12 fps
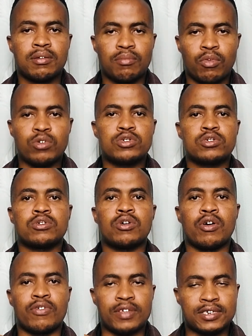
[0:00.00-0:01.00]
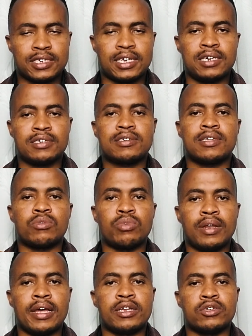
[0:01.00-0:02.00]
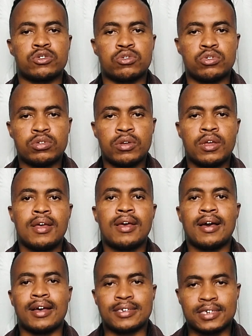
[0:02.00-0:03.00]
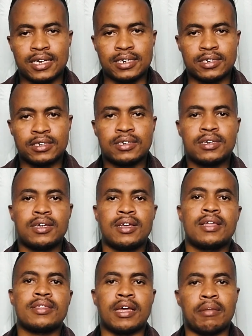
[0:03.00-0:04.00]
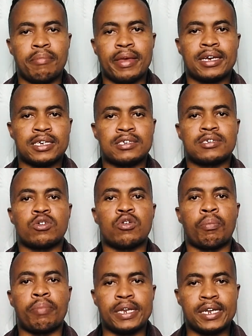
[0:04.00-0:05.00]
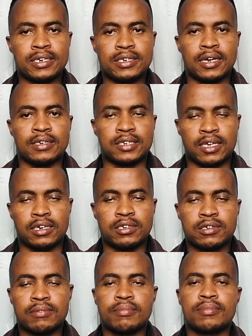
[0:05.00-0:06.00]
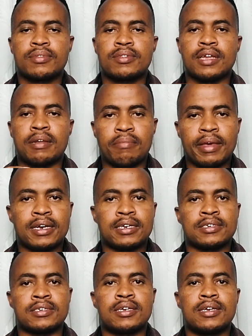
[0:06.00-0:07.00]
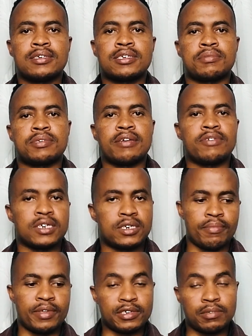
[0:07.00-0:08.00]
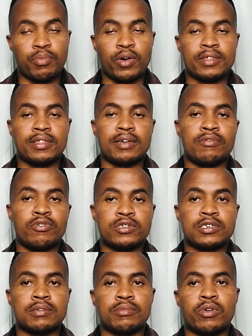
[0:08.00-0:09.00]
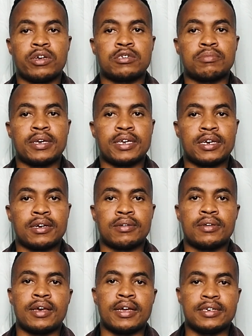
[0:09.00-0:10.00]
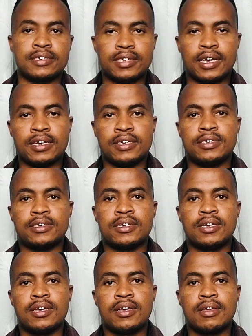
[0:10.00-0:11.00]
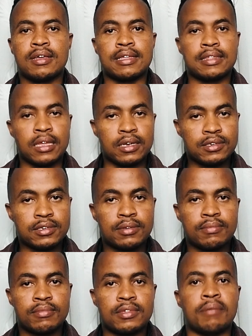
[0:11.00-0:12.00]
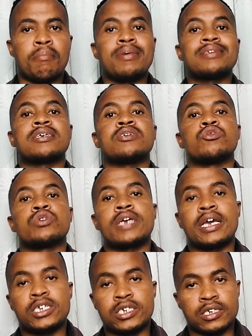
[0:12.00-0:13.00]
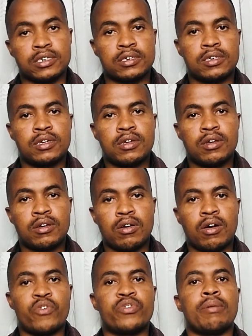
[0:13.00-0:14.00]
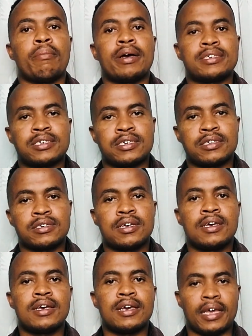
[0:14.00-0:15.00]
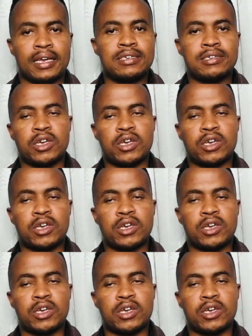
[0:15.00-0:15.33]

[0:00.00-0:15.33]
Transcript: Most of the skills that we learn in school are skills that make us obedient, are skills that make us subservient. And there's a point that Vusi Thembekwayo is making, and he says he thinks the miseducation of the masses is